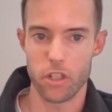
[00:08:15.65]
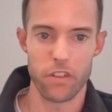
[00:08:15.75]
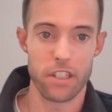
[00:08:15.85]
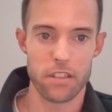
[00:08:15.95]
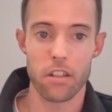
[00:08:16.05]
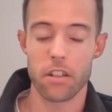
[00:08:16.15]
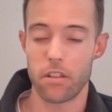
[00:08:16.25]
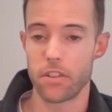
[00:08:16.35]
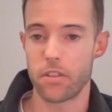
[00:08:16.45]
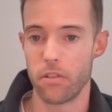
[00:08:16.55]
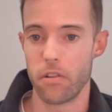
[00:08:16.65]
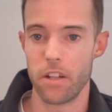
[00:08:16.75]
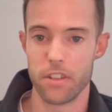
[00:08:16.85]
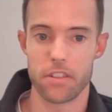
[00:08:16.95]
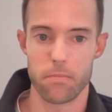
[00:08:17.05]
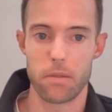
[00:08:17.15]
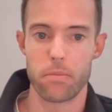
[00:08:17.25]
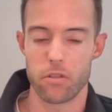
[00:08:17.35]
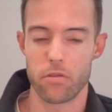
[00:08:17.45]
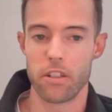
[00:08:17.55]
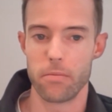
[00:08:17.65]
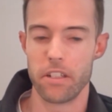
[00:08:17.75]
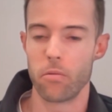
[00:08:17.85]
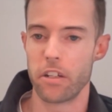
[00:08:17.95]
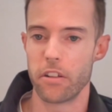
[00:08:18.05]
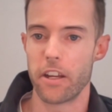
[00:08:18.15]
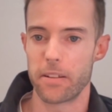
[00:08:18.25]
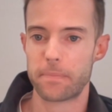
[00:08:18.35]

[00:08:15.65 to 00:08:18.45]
and there's a lot of concern around this, and people should really be aware of that.